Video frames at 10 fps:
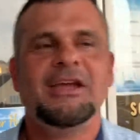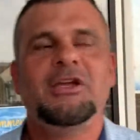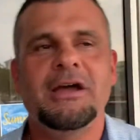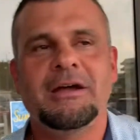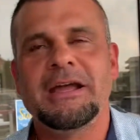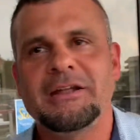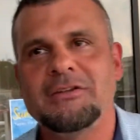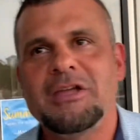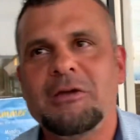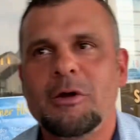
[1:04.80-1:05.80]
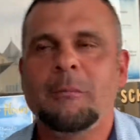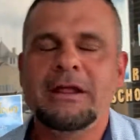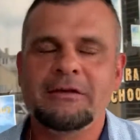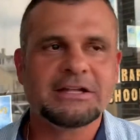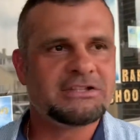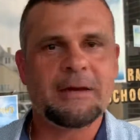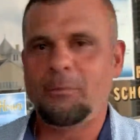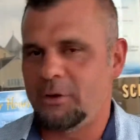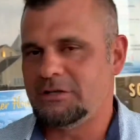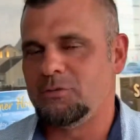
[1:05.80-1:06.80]
Yeah, and being able to get to that
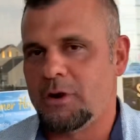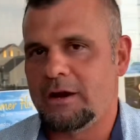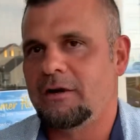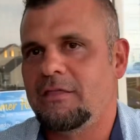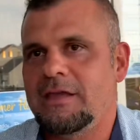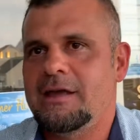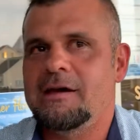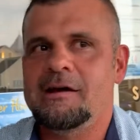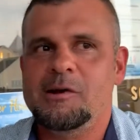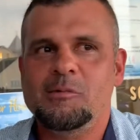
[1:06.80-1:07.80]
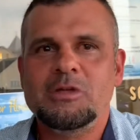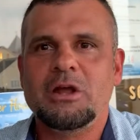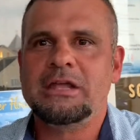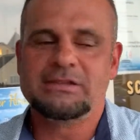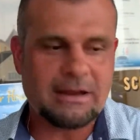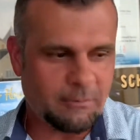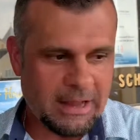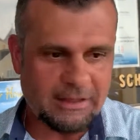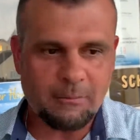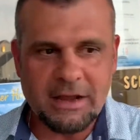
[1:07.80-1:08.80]
point to where the you get
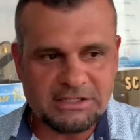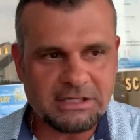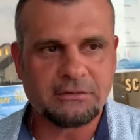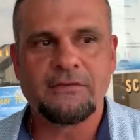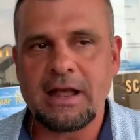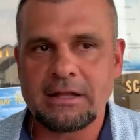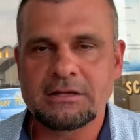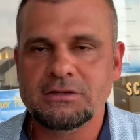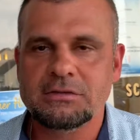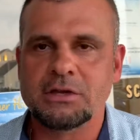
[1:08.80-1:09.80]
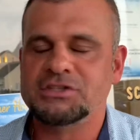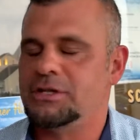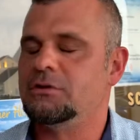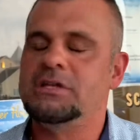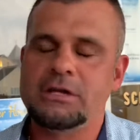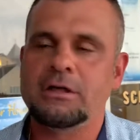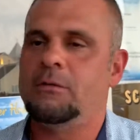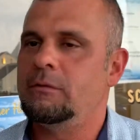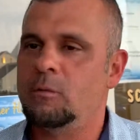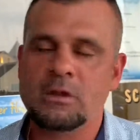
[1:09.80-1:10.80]
that base hit to finally seal the deal that
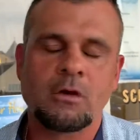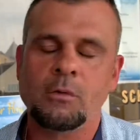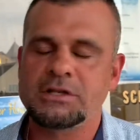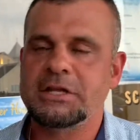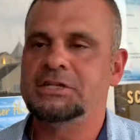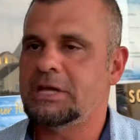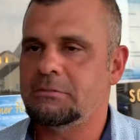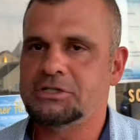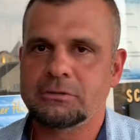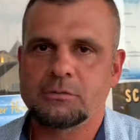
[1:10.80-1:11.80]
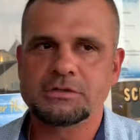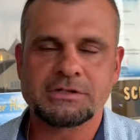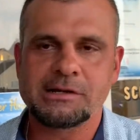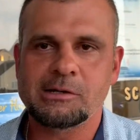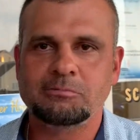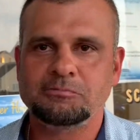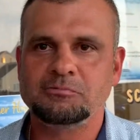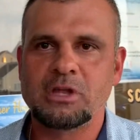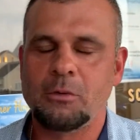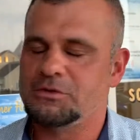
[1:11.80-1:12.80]
we win a state championship was
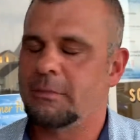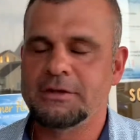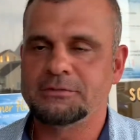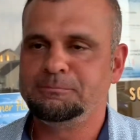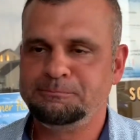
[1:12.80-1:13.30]
amazing.